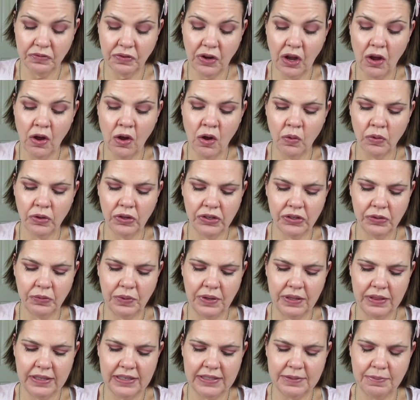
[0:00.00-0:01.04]
Oh, you know
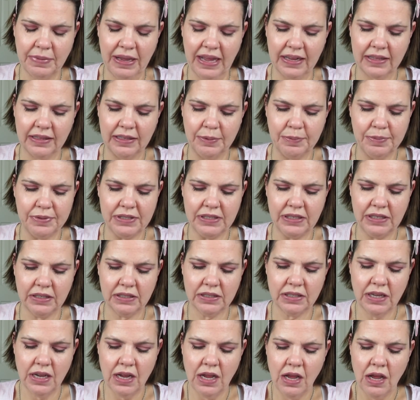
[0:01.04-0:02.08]
what? These MAC
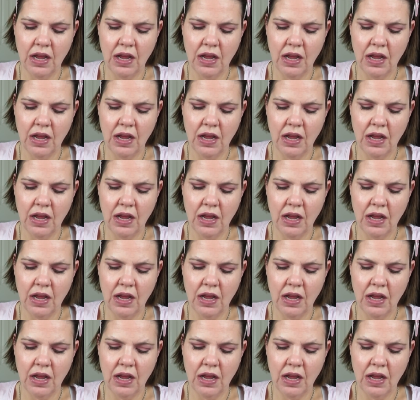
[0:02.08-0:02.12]
lipsticks.